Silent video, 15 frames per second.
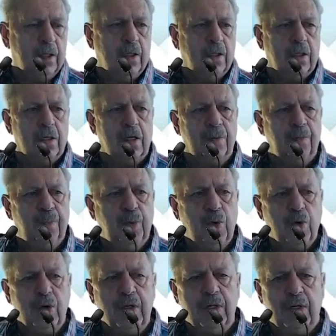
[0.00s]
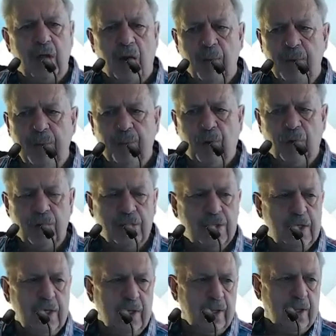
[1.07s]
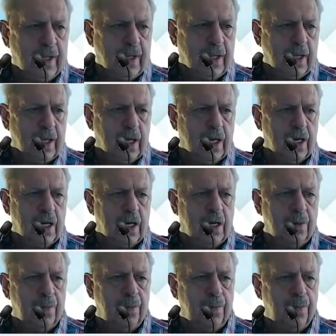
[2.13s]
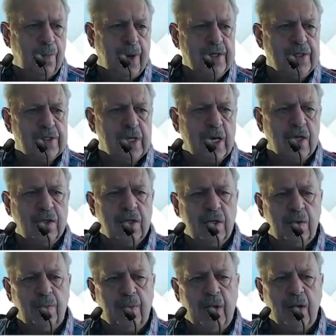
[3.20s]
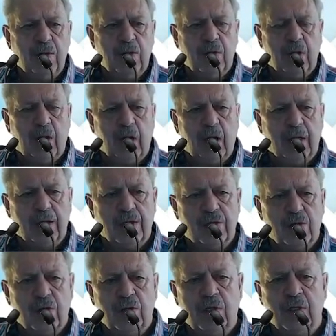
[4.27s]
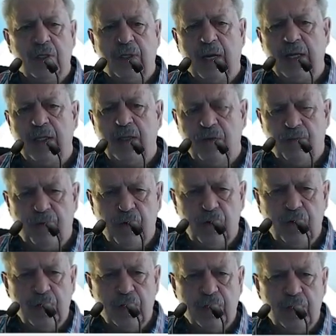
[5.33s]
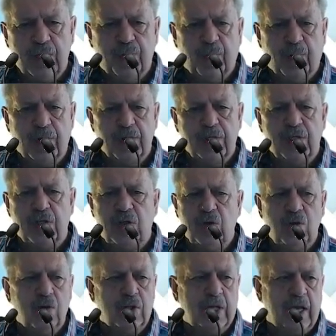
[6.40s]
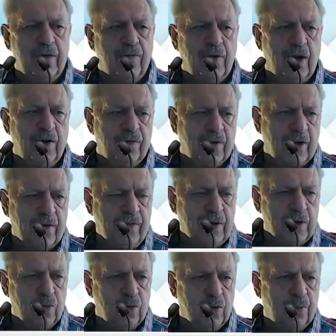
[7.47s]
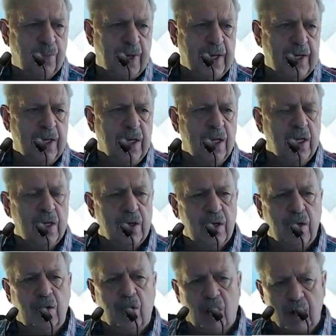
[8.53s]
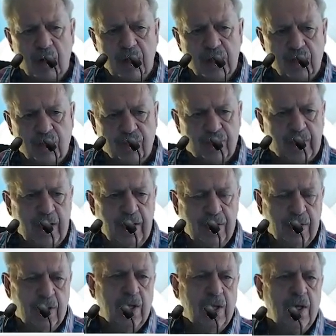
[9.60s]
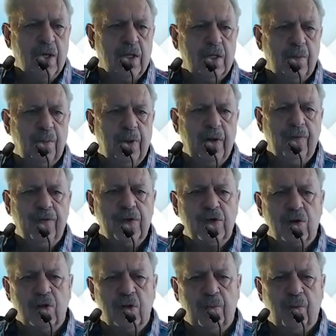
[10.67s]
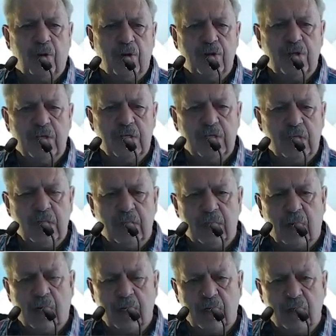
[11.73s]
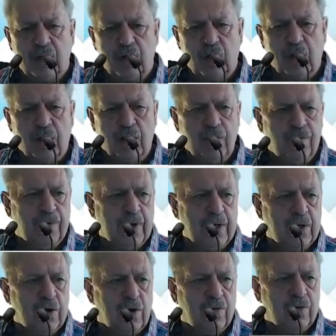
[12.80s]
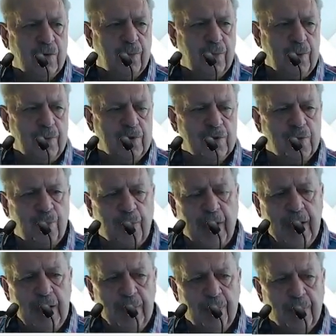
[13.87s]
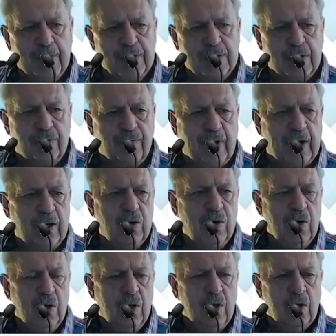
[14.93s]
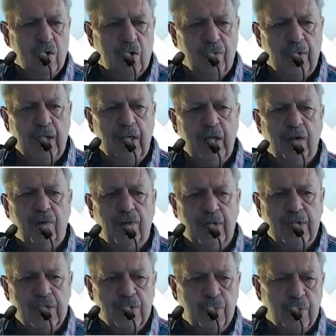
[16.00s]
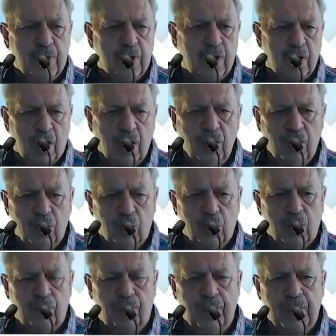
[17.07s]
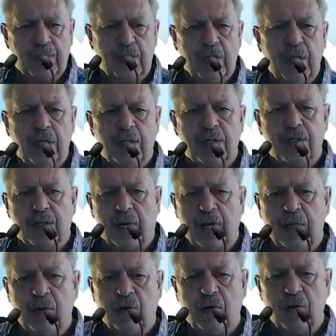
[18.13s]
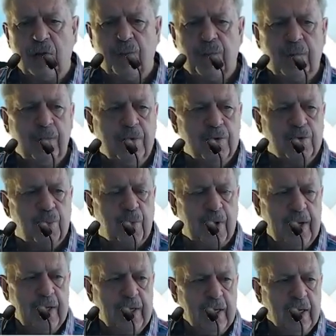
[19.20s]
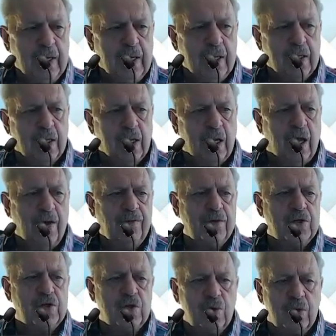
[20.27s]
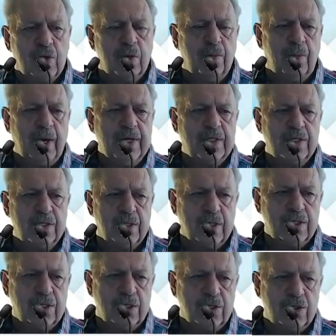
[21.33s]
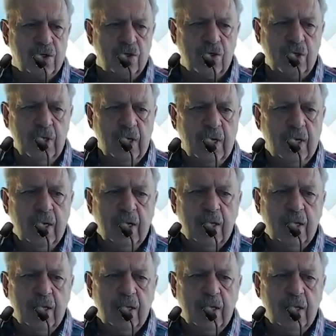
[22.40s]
Right, pure endowment policy pays out an amount at a certain date in future. These policies do not have life cover and will pay regardless of death. The benefits on the policy is entitled to a refund of the premiums paid plus the value of any investment growth or a fixed interest rate on the premiums paid. The life assurer makes this decision.